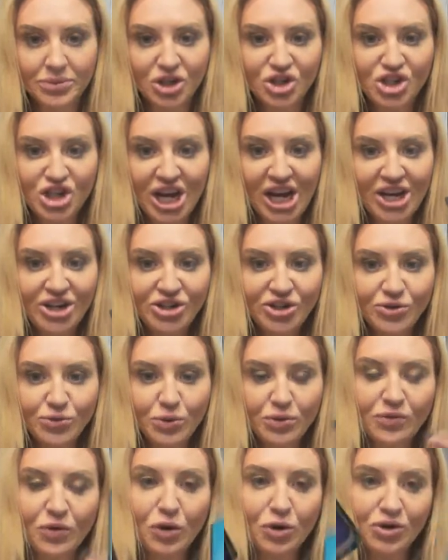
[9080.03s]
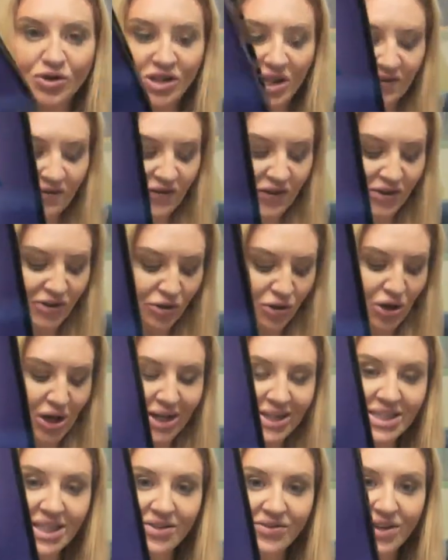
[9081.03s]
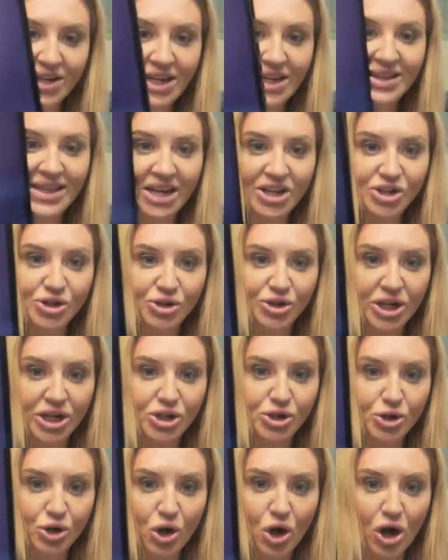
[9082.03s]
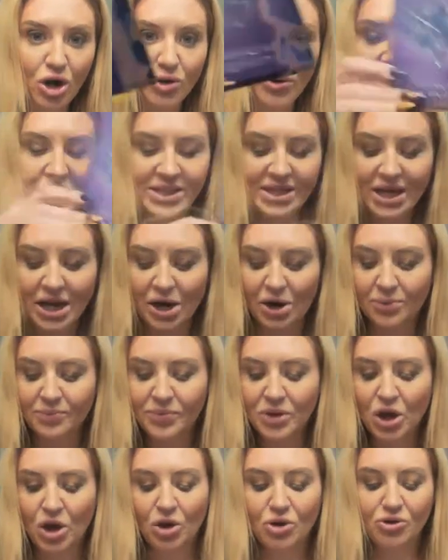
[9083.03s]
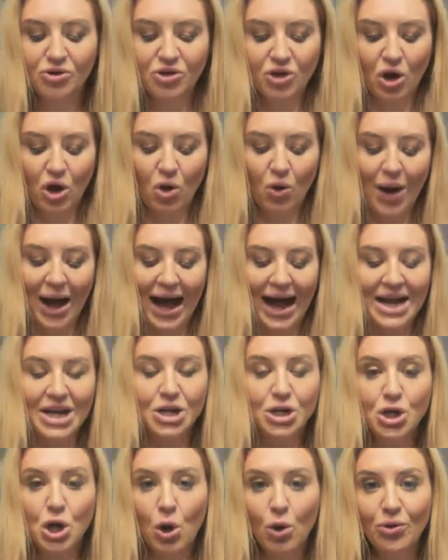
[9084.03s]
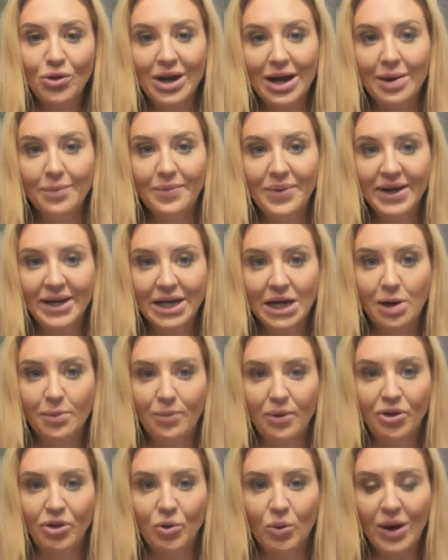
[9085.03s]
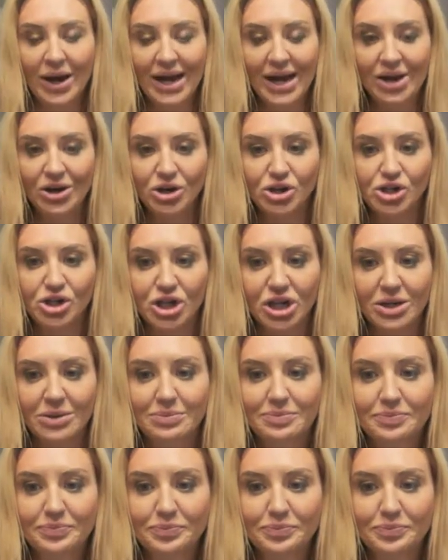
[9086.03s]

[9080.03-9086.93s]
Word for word: Change is reversed and physical activity, that's your nature card right there. So I know that I'm picking up on the right energy.